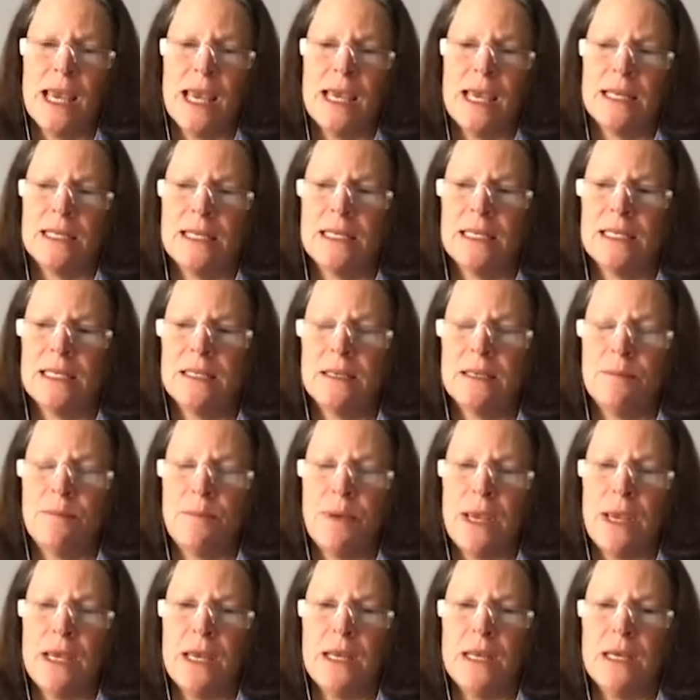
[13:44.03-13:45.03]

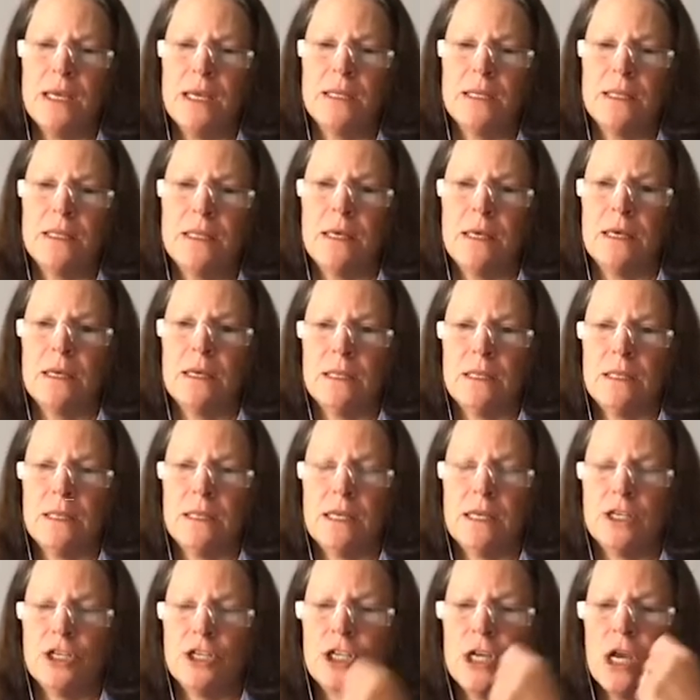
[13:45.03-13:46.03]
anticipated that
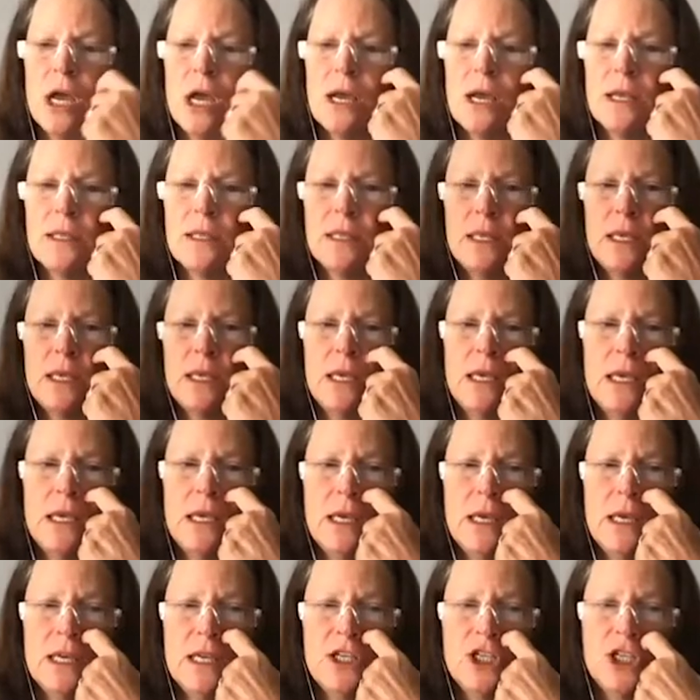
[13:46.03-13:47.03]
the
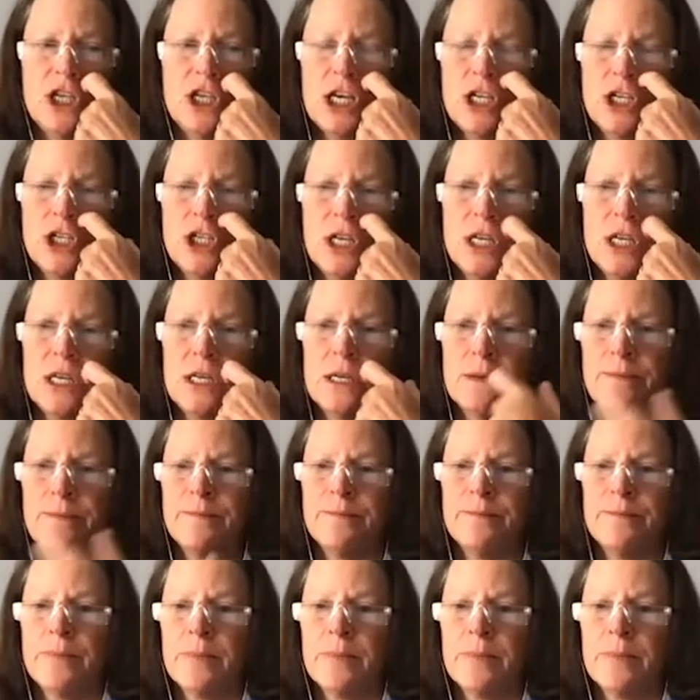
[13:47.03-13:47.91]
injection,